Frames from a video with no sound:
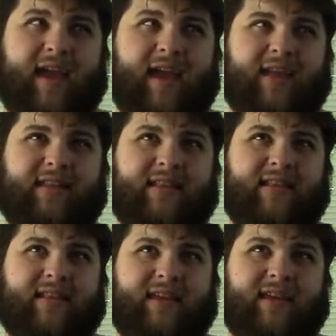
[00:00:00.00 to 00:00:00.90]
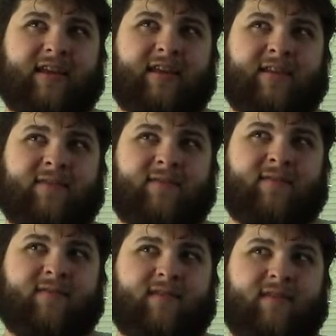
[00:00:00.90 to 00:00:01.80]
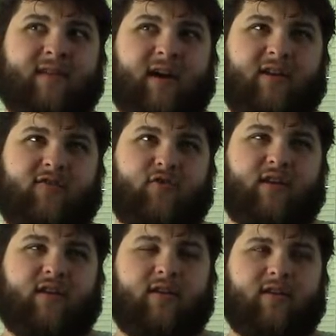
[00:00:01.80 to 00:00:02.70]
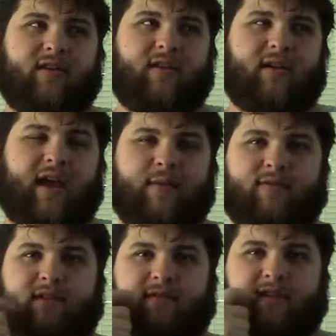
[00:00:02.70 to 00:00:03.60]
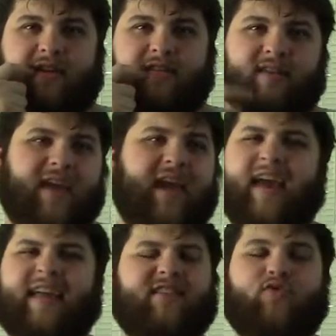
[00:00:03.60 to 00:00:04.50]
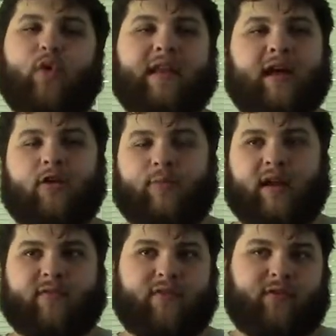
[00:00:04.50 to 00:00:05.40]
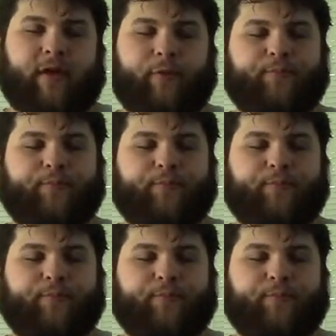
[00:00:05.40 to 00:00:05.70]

1800, I believe it is. It's a $20 microphone though.